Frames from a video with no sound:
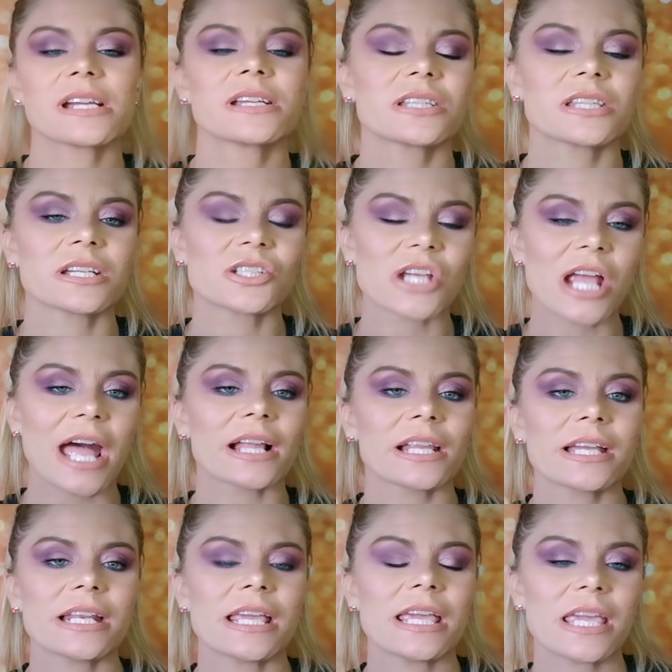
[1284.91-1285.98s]
the
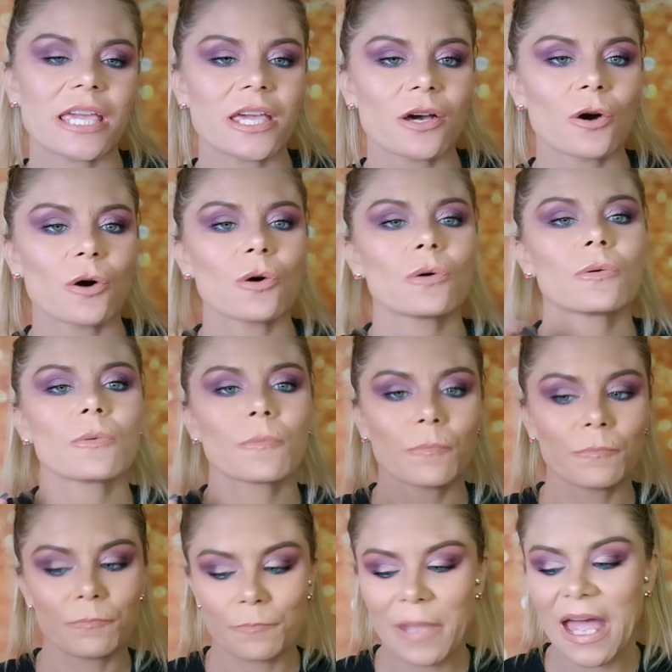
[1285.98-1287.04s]
Jaclyn Hill
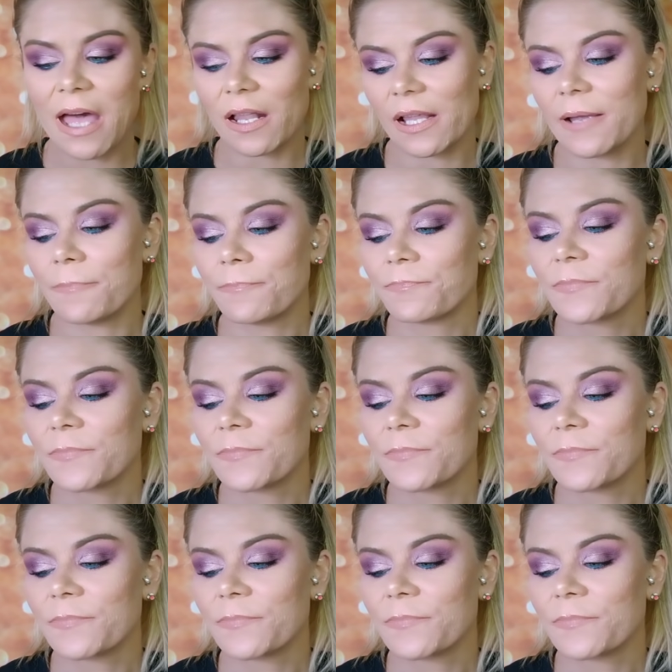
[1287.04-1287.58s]
palette.